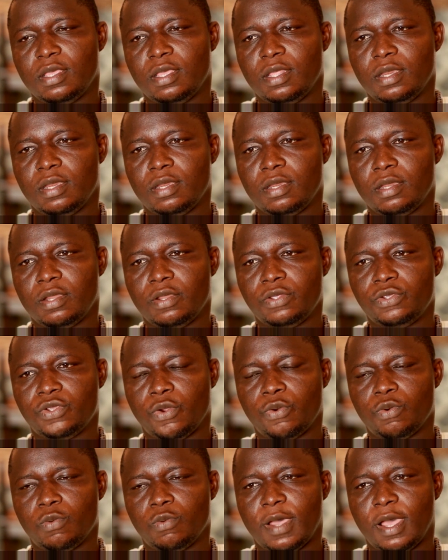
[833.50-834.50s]
in
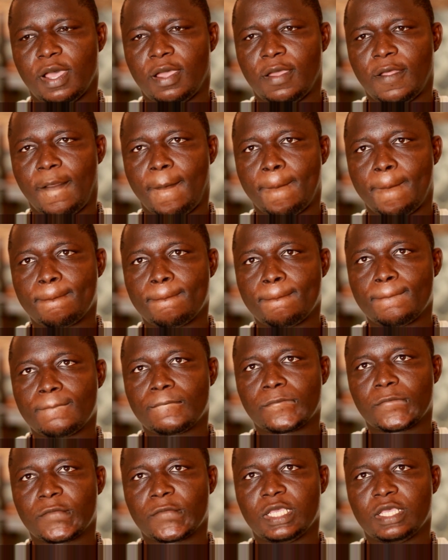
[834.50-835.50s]
Yoruba
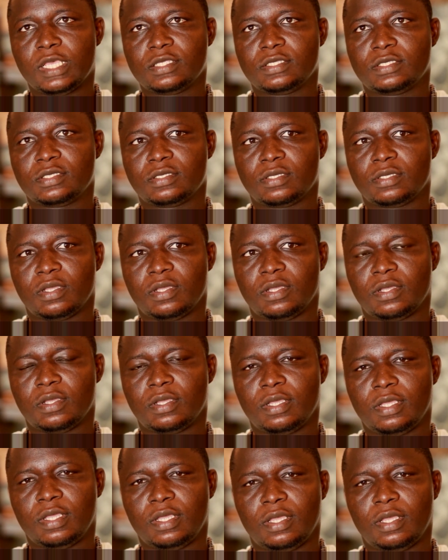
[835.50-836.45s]
is a